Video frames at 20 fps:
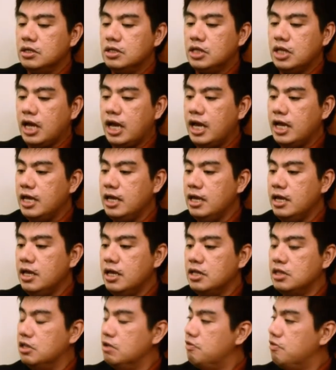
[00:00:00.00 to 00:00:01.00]
trying
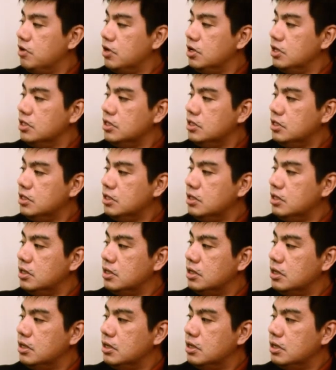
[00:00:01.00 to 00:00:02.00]
and difficult
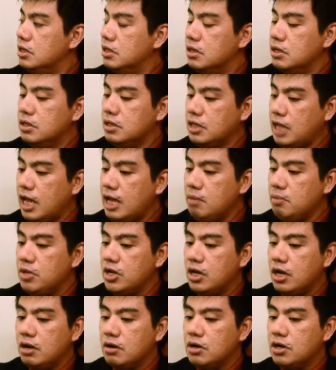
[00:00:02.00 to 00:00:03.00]
time
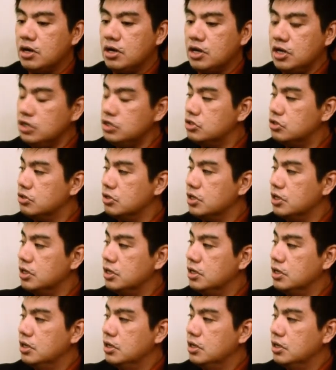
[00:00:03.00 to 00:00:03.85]
in our history?